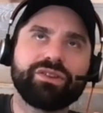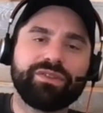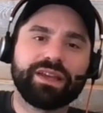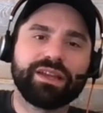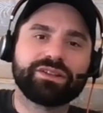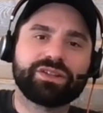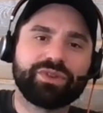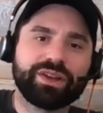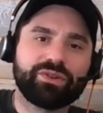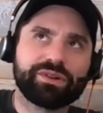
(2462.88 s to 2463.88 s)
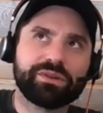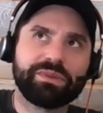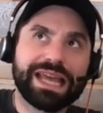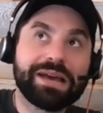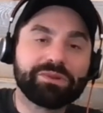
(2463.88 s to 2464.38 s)
of the industry in order to
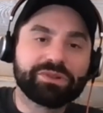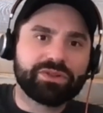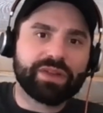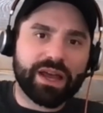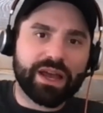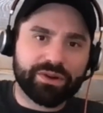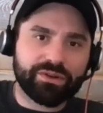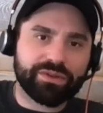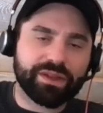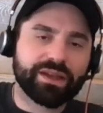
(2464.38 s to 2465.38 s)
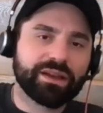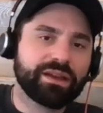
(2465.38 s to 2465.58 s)
be able to do that critical thinking.